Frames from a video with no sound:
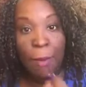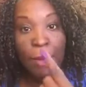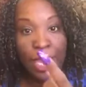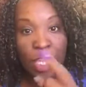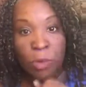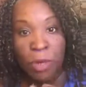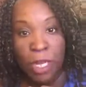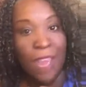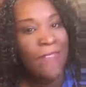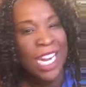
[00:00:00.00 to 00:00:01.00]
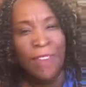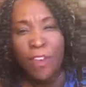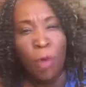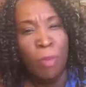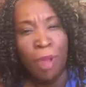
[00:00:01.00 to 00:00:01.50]
But guess what? If I
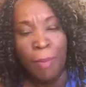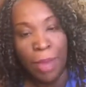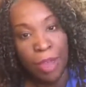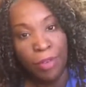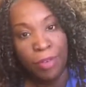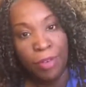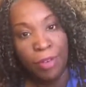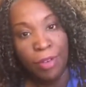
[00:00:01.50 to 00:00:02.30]
never open my mouth,